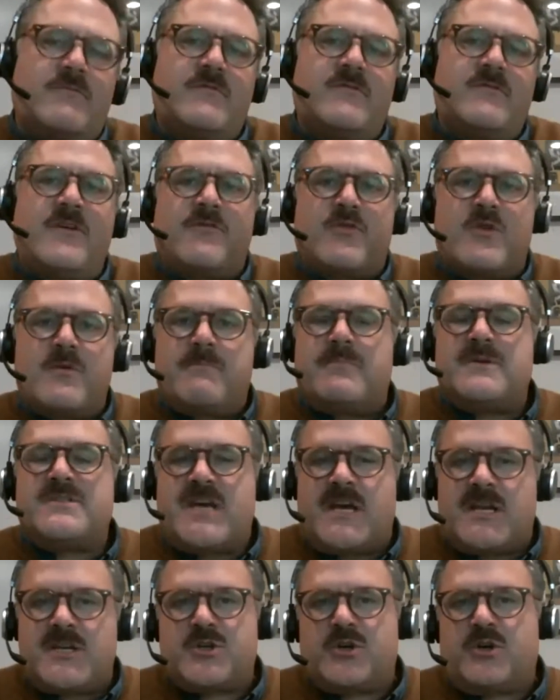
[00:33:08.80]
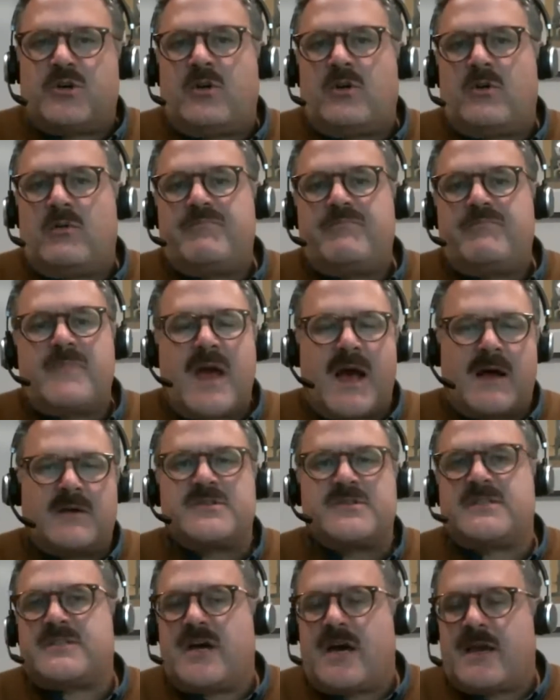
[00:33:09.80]
different potential
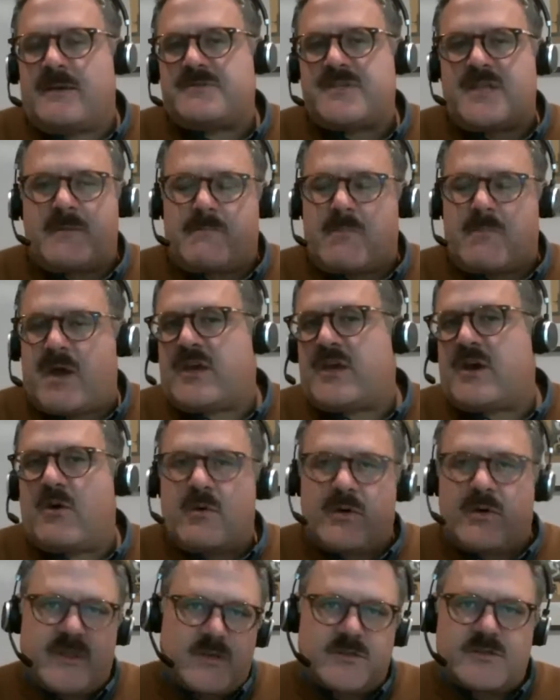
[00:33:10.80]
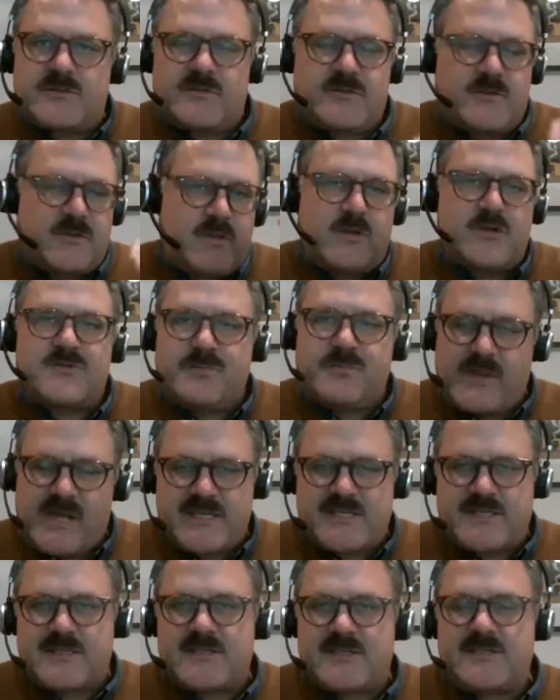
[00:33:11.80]
housing types that might go in those
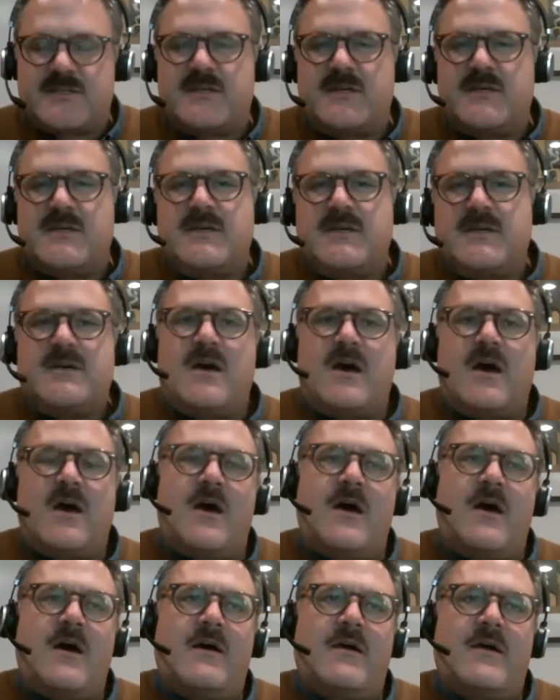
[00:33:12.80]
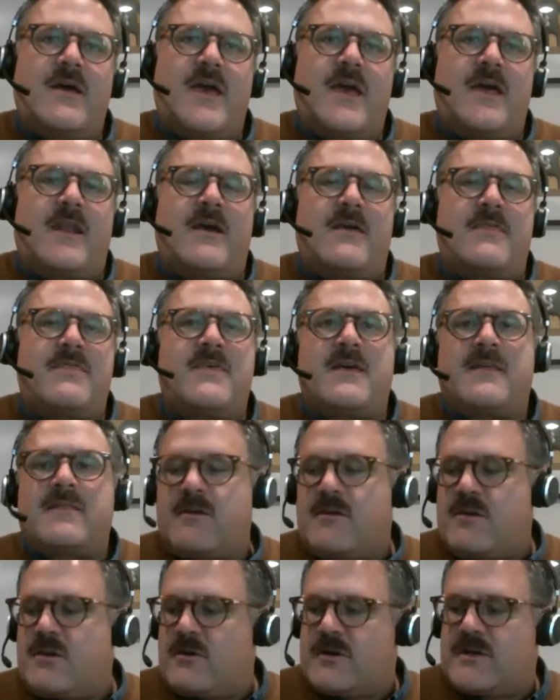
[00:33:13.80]
places. And I think
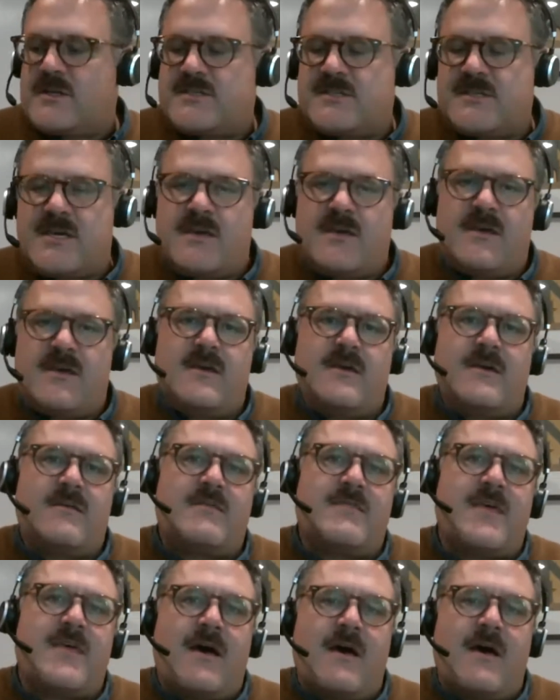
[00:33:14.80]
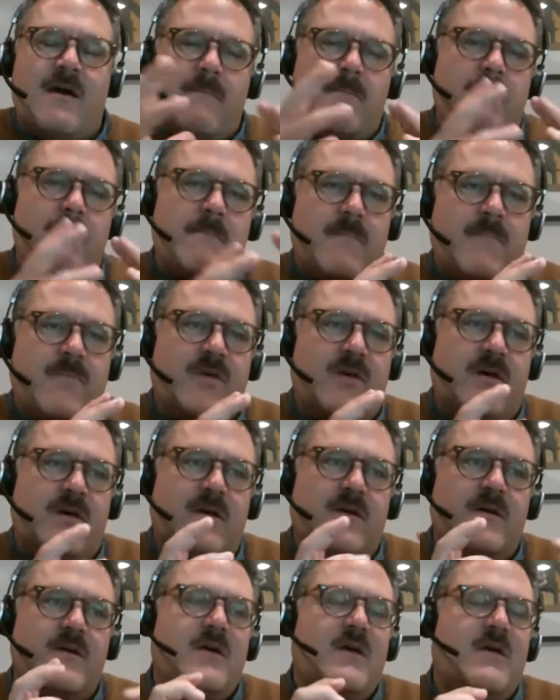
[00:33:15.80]
that you're going to see the
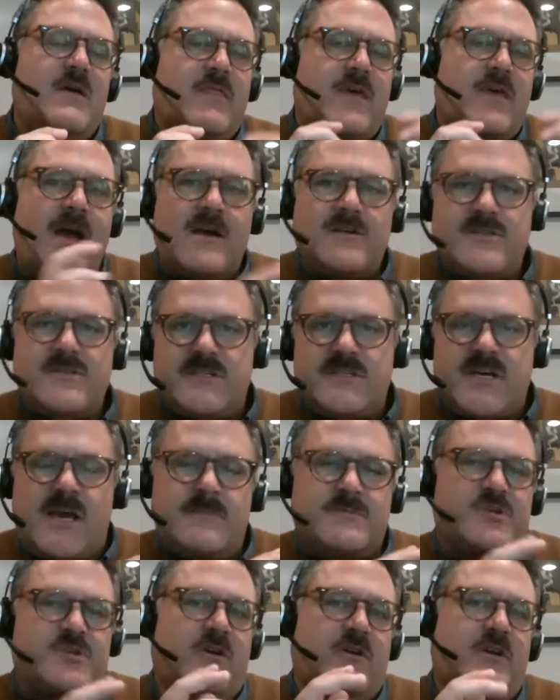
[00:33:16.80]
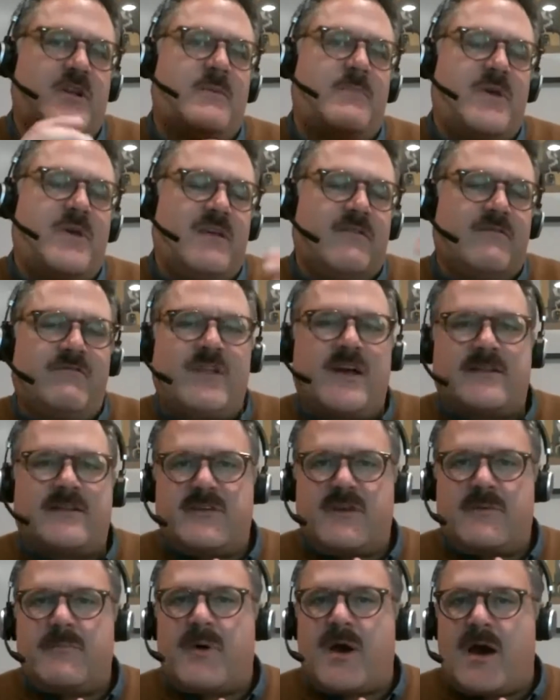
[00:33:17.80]
housing types are going to be
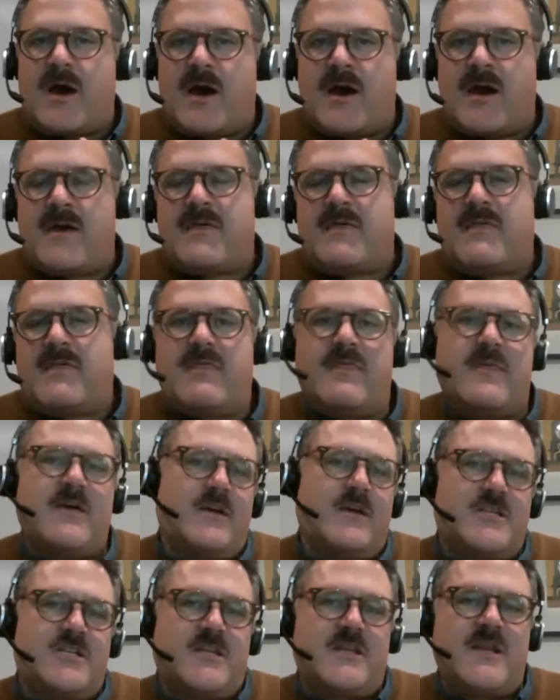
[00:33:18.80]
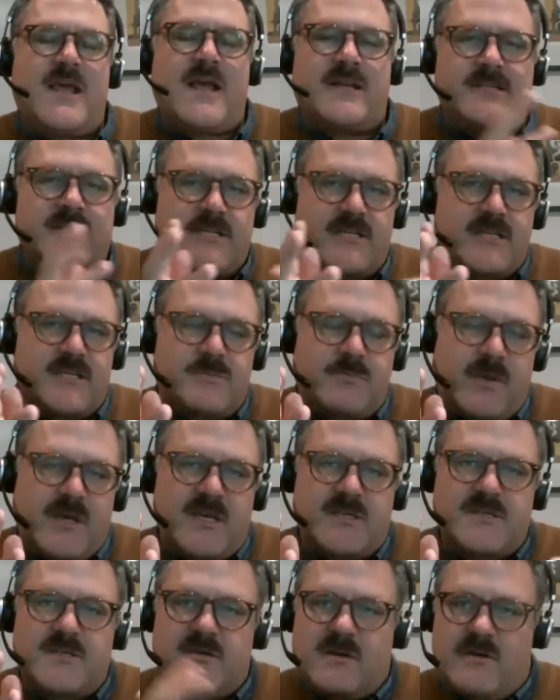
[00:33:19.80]
inflected by the
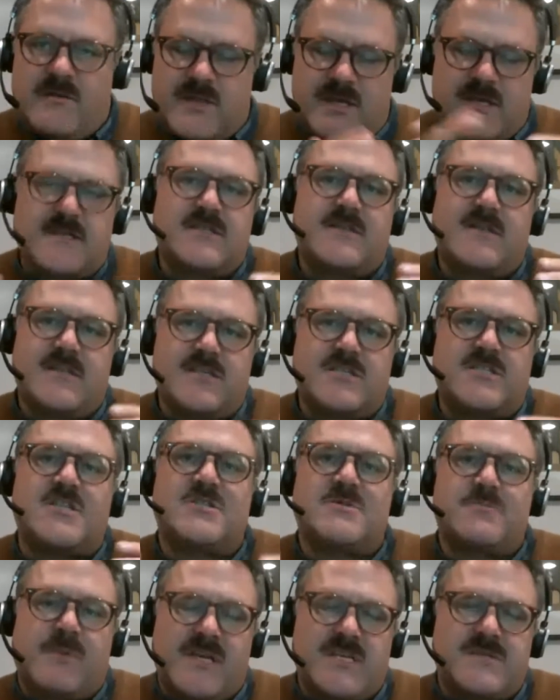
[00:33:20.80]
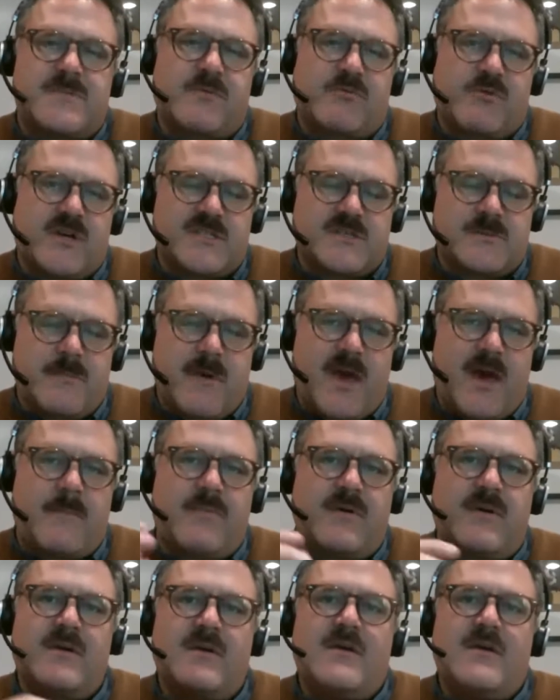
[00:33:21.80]
anti-displace, or this displacement risk map.